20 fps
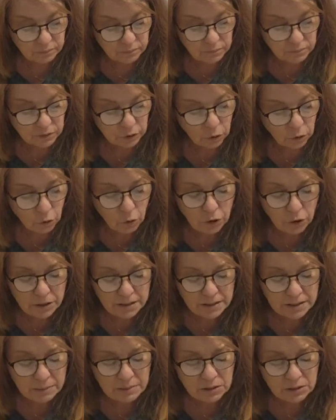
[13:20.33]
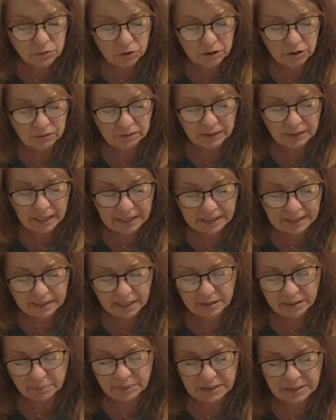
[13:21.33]
or some sort of like, not a
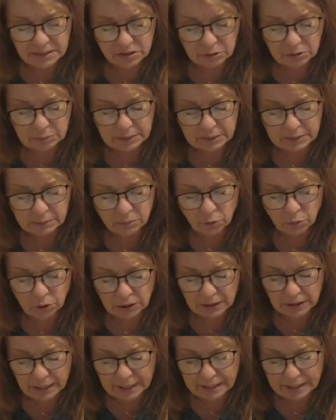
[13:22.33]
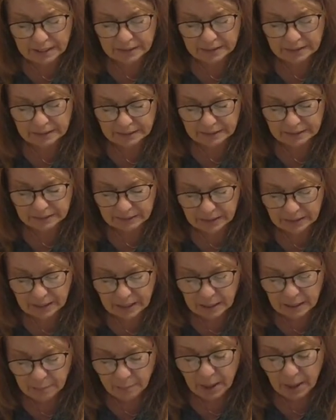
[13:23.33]
pencil, but more like a
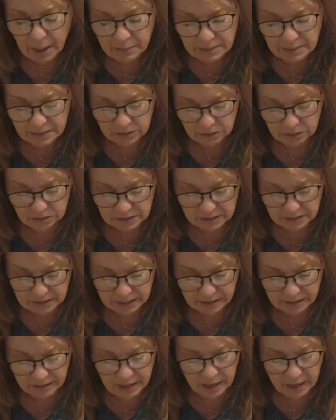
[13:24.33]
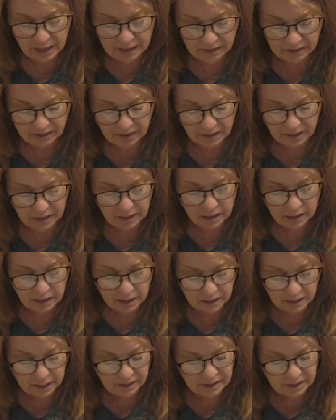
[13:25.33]
popsicle stick, that kind of thing.
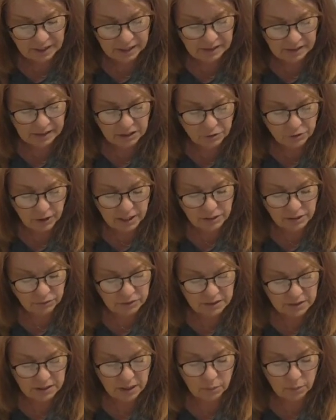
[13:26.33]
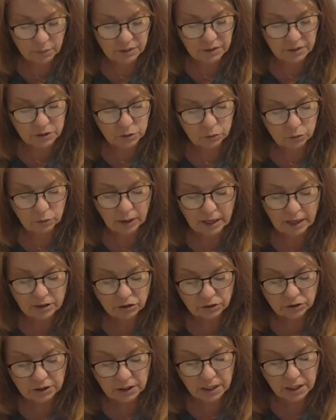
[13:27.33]
I think the transfers come with the tool
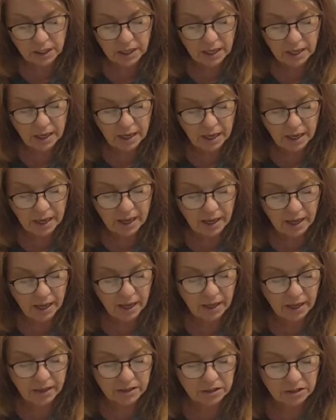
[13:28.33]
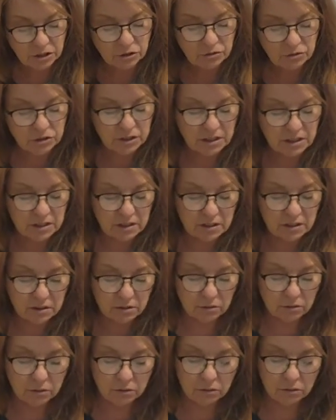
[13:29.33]
actually, and
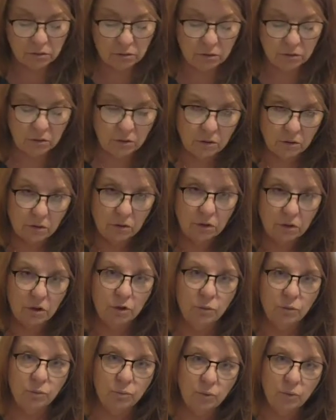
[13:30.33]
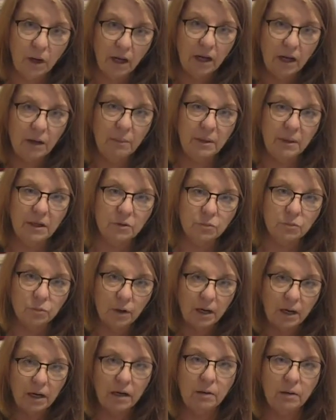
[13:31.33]
you rub and
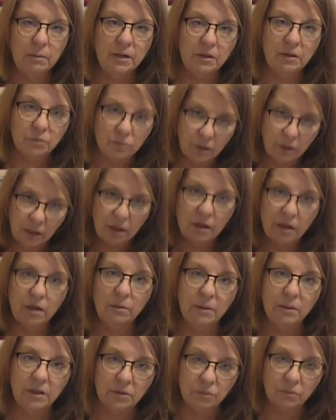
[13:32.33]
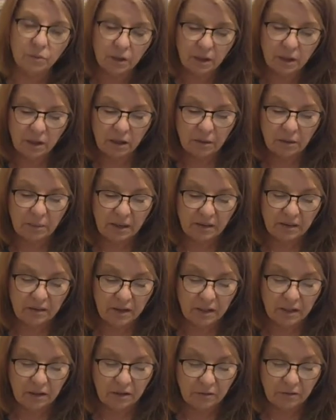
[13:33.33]
rub and rub and rub, and
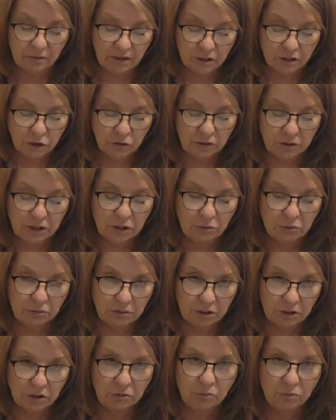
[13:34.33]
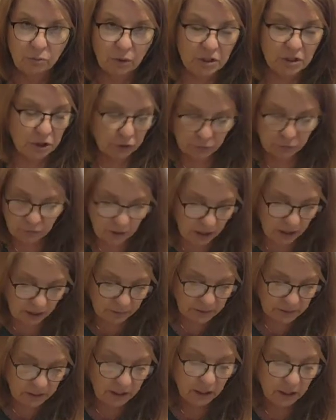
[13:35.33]
then eventually you once you've rubbed,
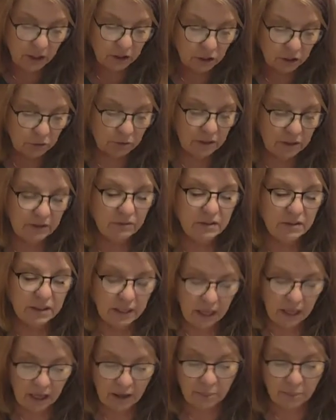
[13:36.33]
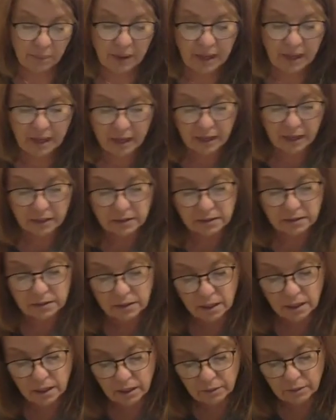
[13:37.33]
you lift it up, and
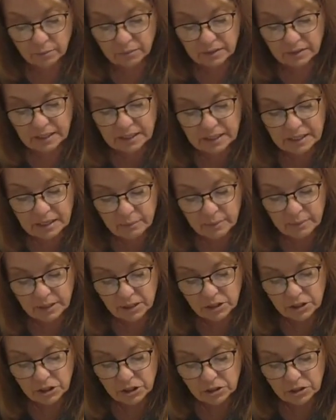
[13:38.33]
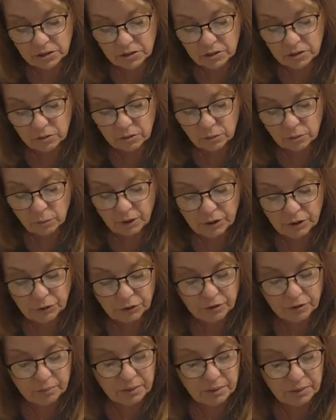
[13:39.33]
the image, whether
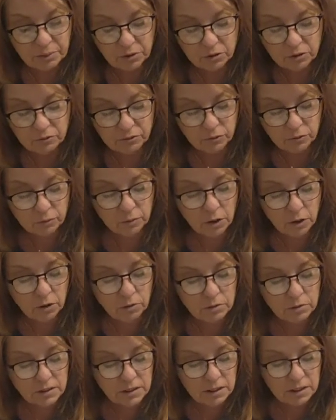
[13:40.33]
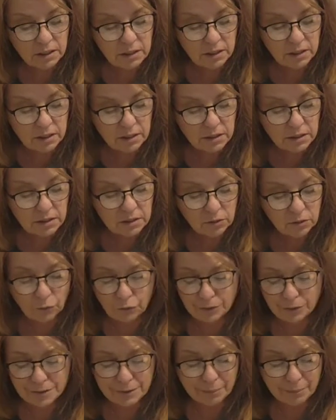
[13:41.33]
it be beautiful roses or
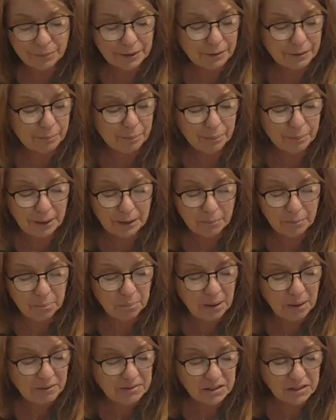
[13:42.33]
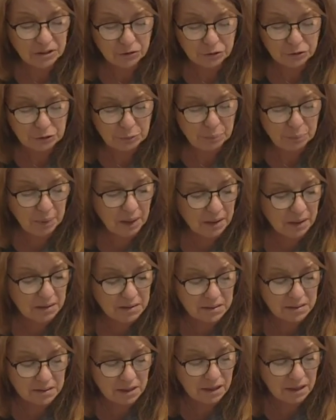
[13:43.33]
something, like I've seen her do punk
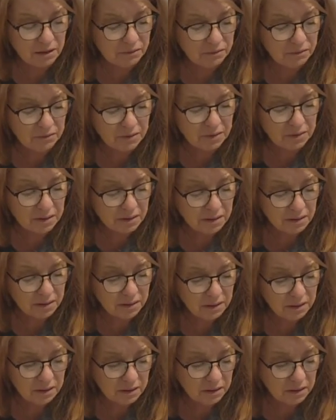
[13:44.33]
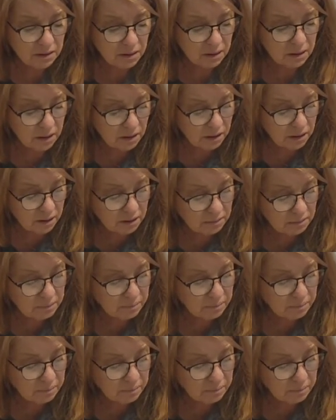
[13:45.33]
stuff. Oh